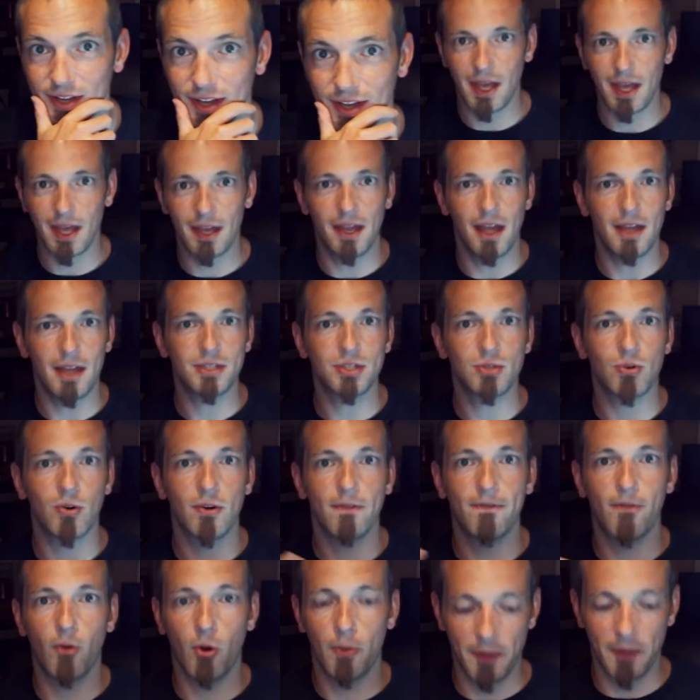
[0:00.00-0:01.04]
It's sort
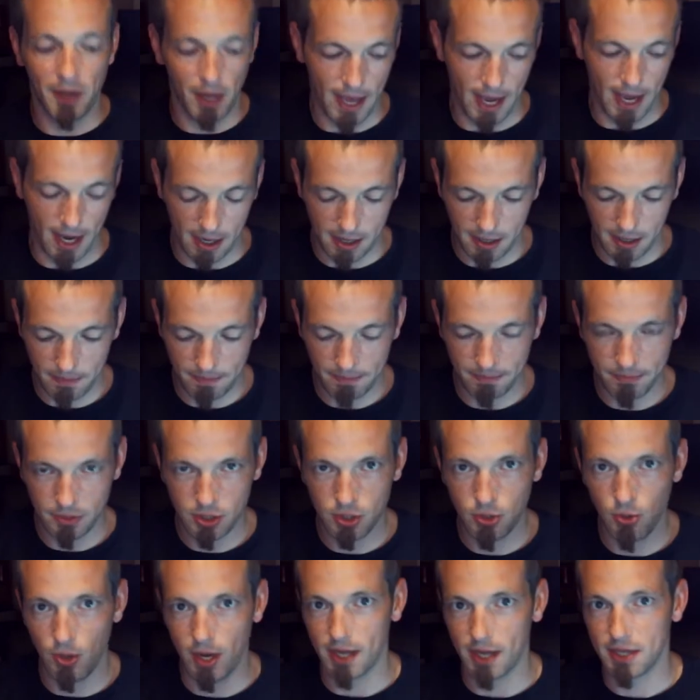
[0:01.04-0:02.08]
of formulaic
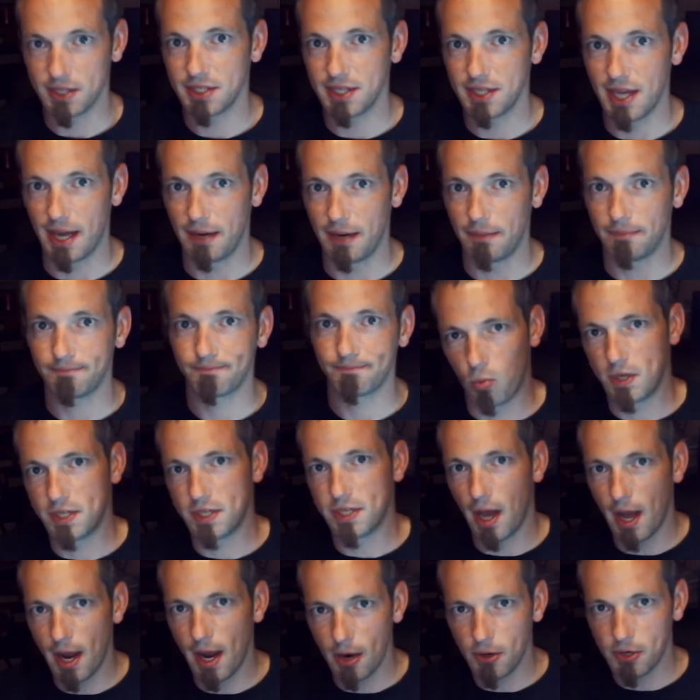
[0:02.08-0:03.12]
to an extent.
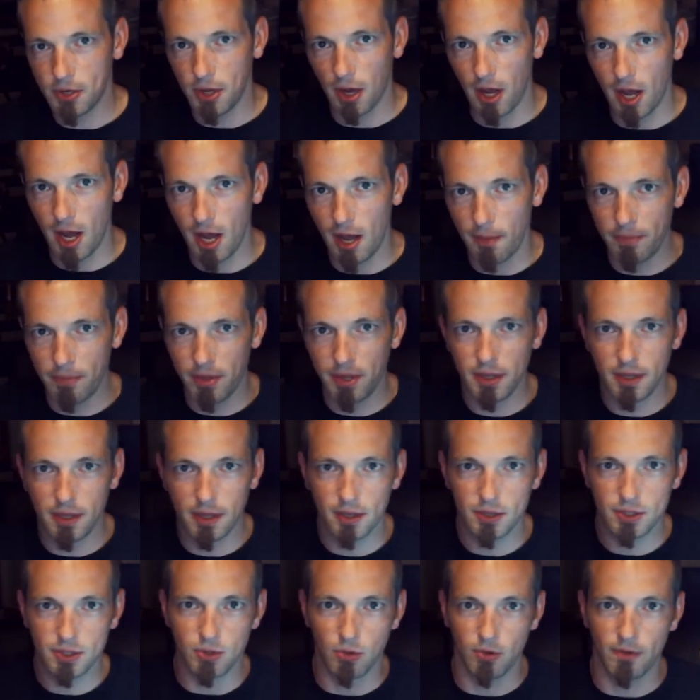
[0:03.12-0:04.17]
Retired cop,
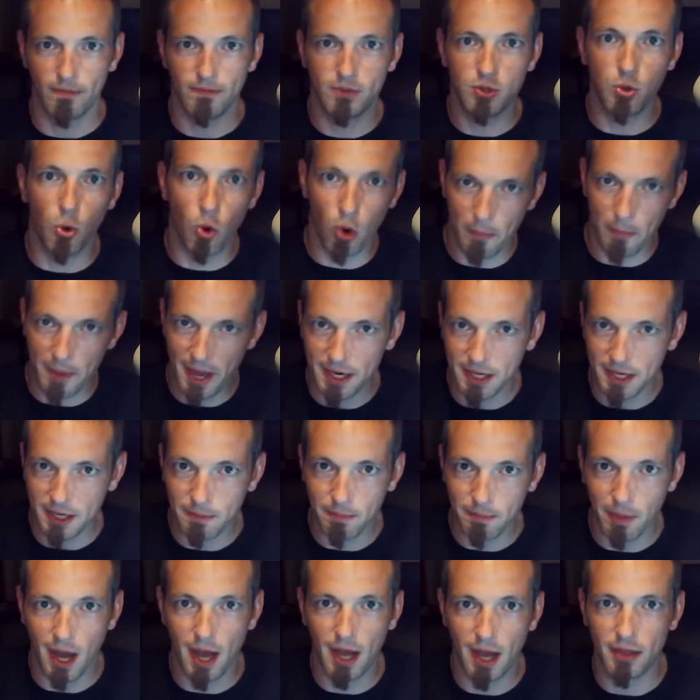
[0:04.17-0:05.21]
sort of tormented
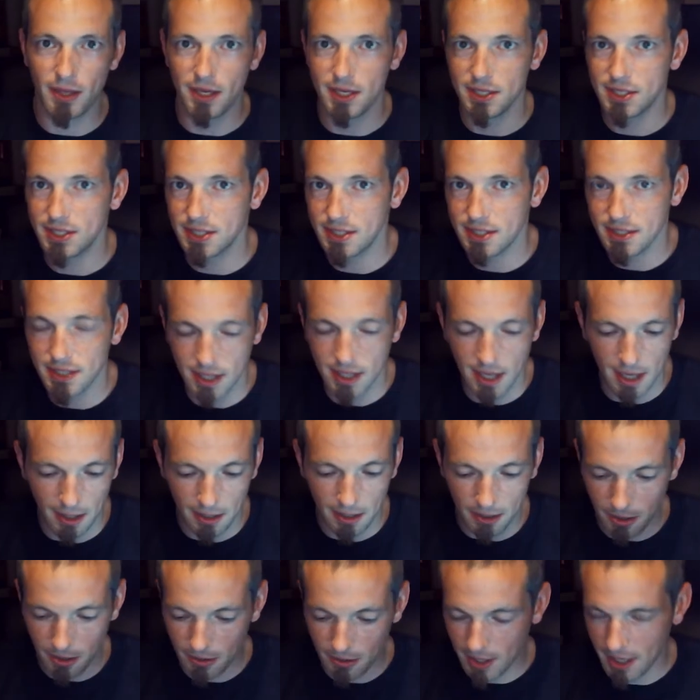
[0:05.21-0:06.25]
by this
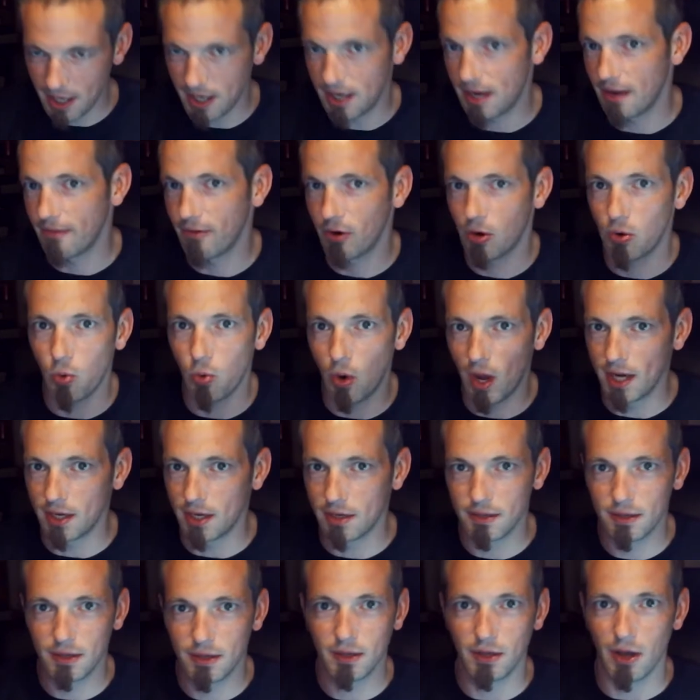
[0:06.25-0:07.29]
killer that he never quite
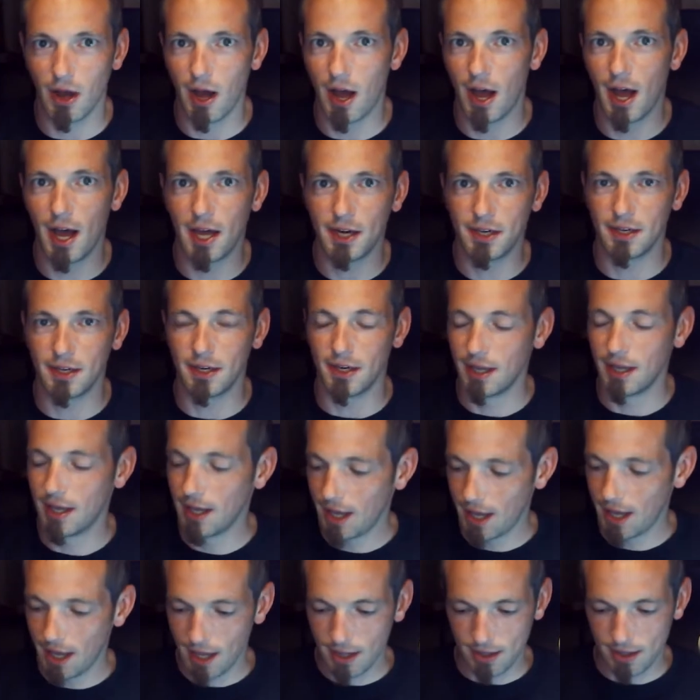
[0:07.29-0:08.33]
caught, and
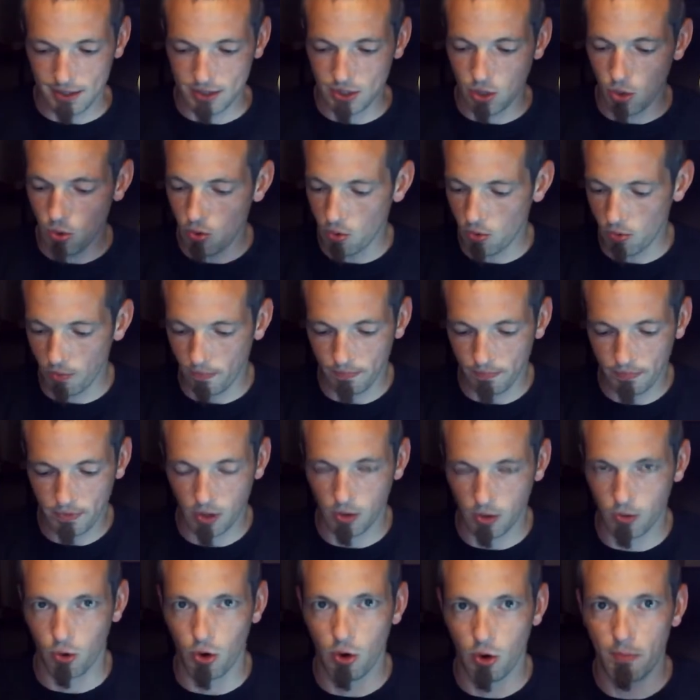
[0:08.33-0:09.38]
this whole
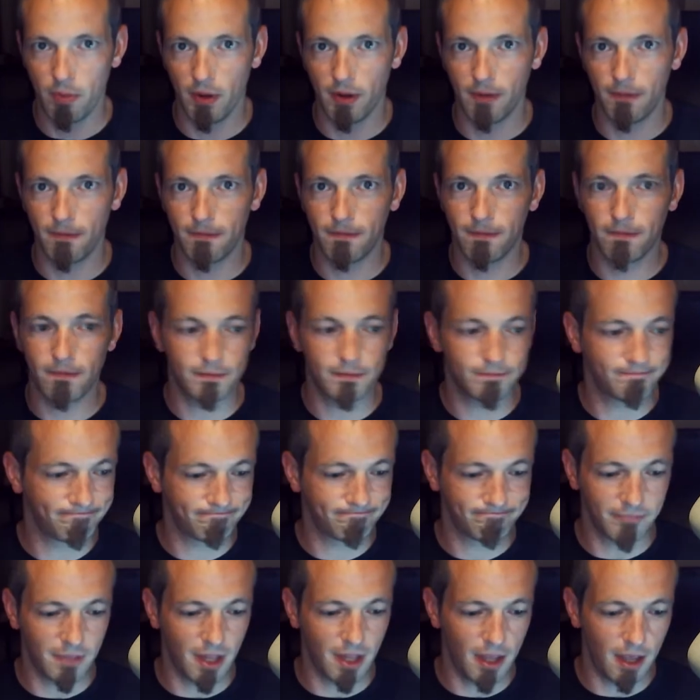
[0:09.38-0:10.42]
group of
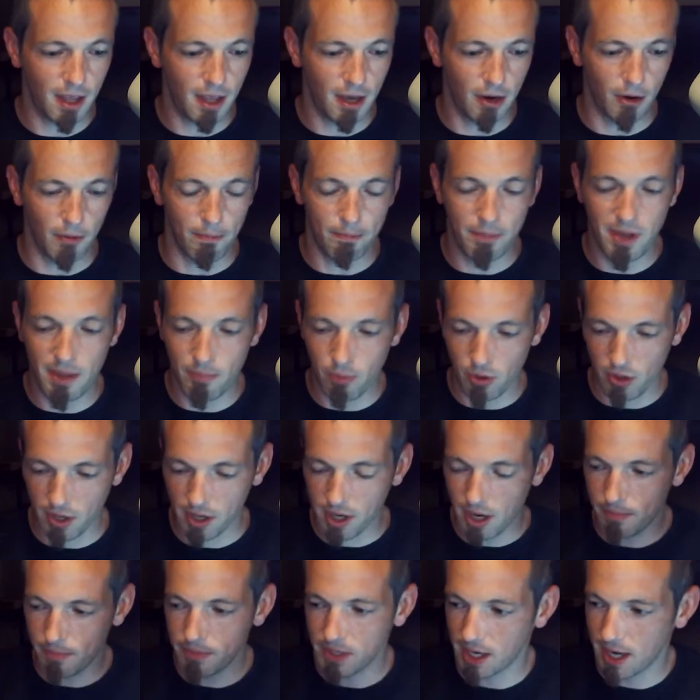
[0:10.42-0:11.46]
people that
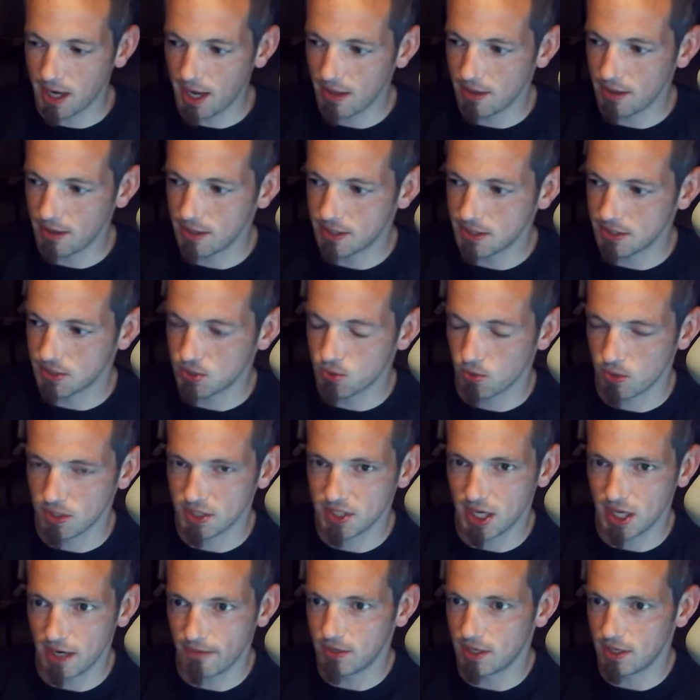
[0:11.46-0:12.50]
come together to sort of
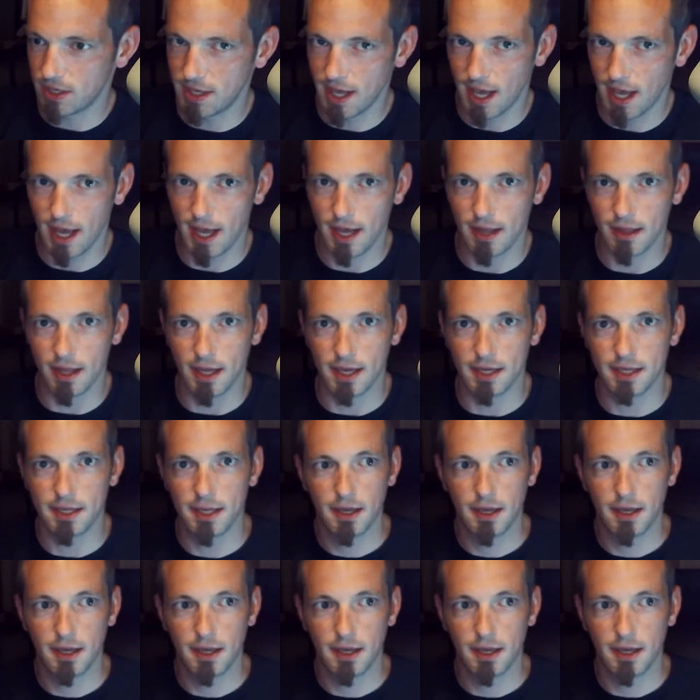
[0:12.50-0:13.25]
save the day that